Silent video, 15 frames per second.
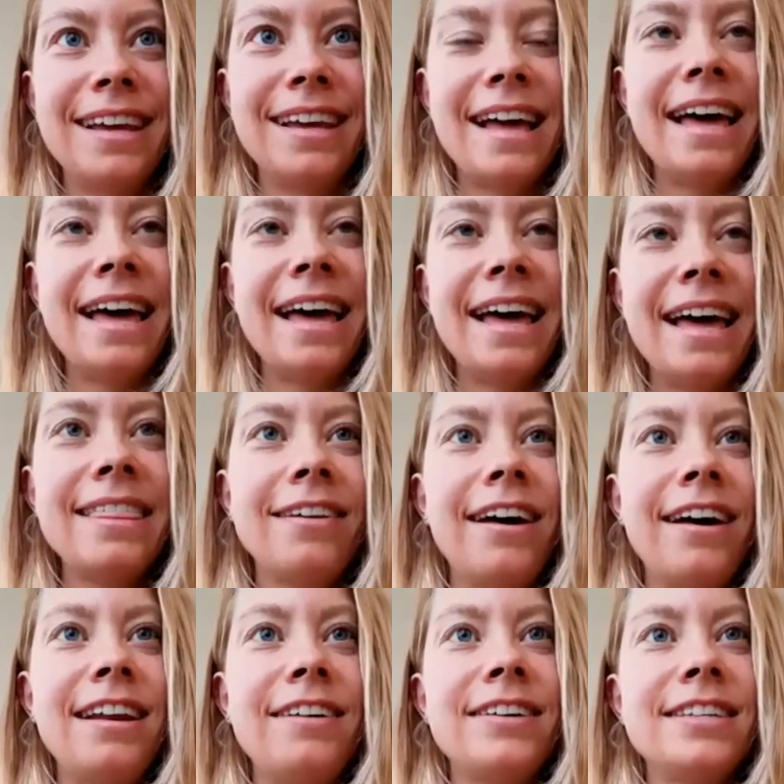And I think a
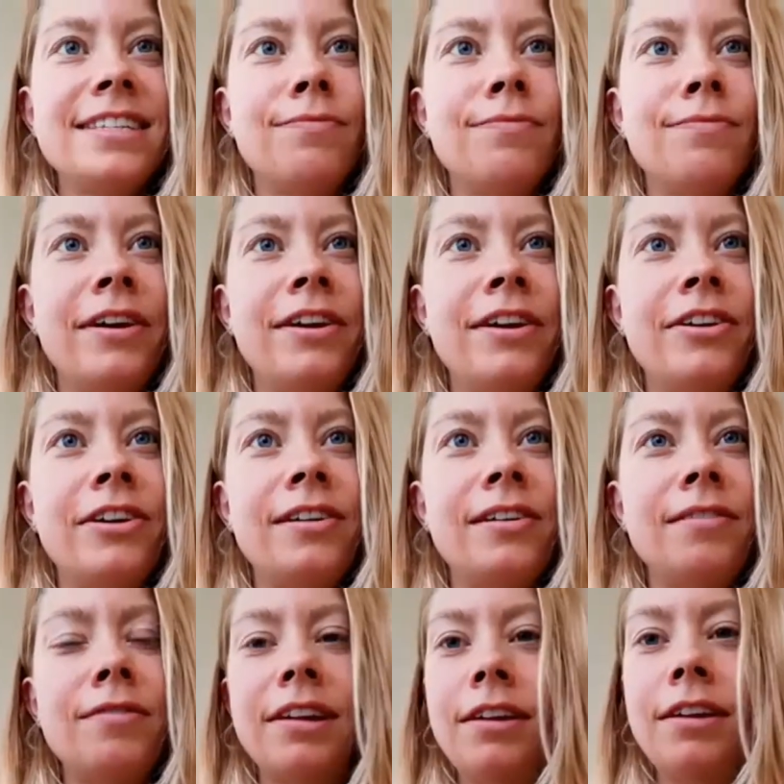lot of us wonder
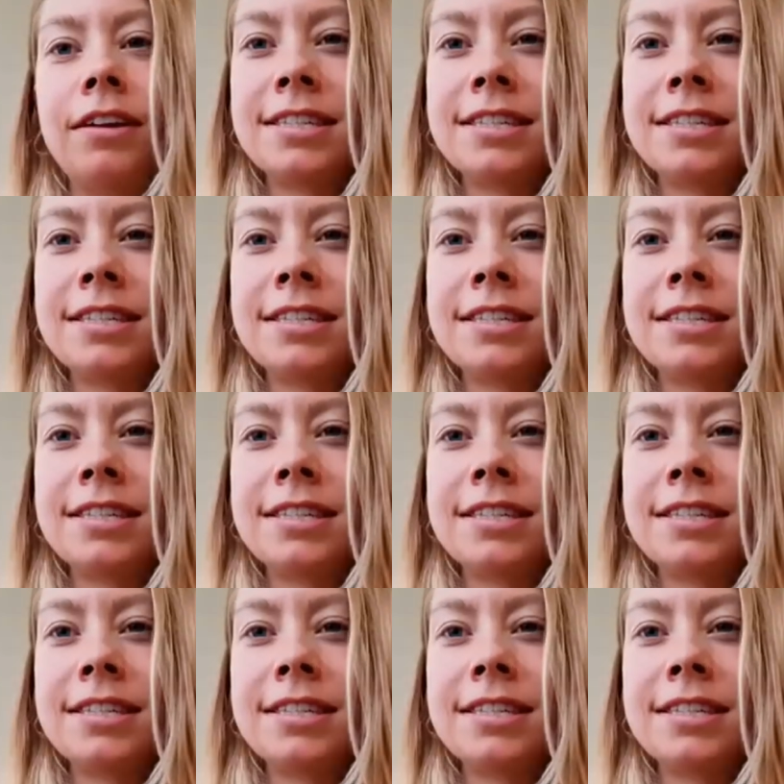will it look